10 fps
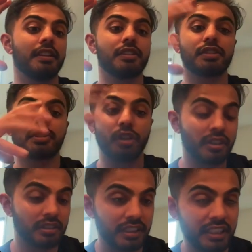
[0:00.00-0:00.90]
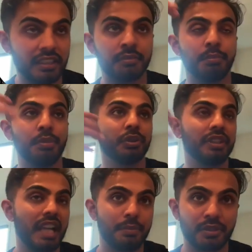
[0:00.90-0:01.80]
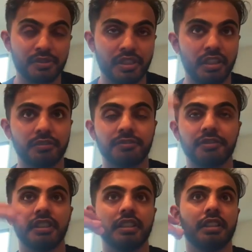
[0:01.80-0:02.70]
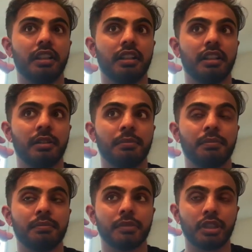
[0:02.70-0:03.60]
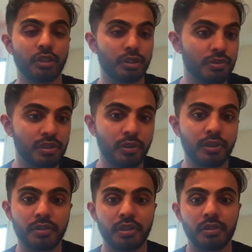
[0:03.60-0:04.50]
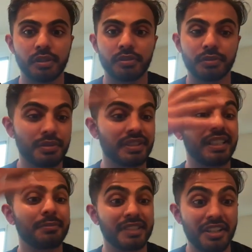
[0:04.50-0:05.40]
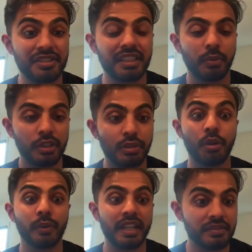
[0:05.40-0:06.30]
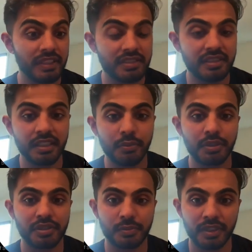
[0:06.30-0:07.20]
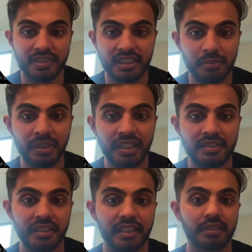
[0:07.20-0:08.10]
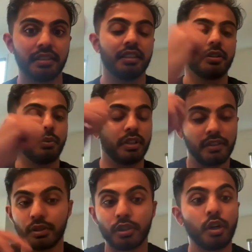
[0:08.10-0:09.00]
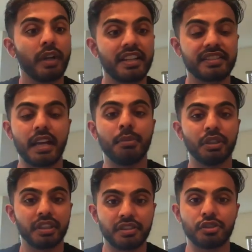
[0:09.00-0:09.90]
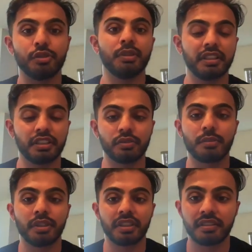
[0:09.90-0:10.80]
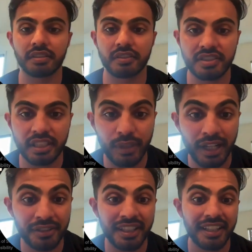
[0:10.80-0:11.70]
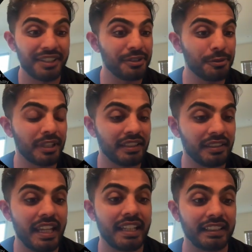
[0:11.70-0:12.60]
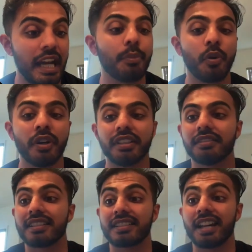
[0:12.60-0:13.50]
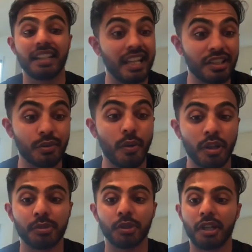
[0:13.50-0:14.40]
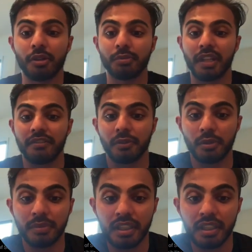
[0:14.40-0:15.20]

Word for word: start lean, build the app yourself, um, you know, use low code, no code tools. And then potentially like when you go raise VC, which is what seed means, like whenever you go raise that million, two million, three million seed round, you can then at that point decide, hey, do I want to build my own platform?